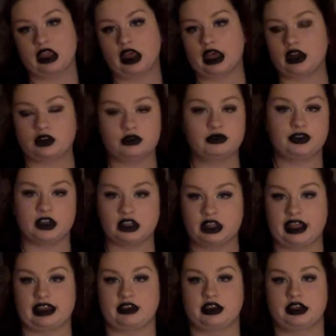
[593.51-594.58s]
I don't feel
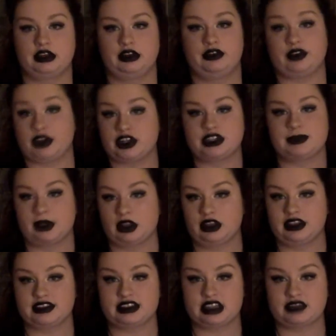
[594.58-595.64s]
like
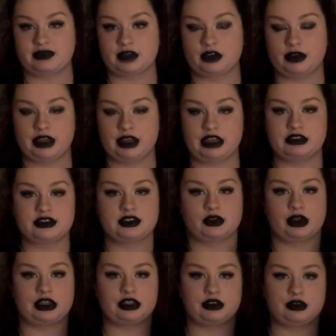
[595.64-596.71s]
fingerspelling Steve McQueen, so
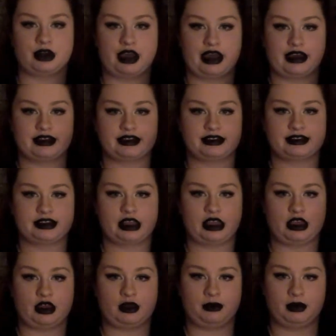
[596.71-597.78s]
I do
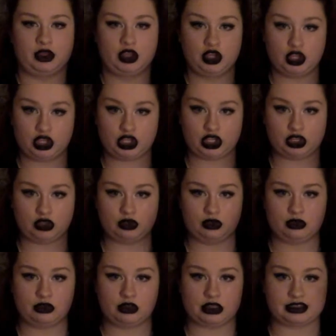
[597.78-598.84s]

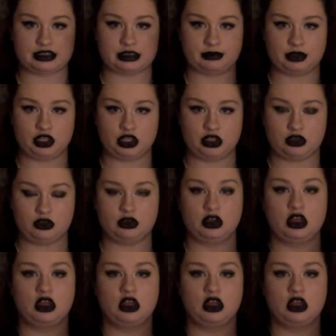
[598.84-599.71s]
SMQ.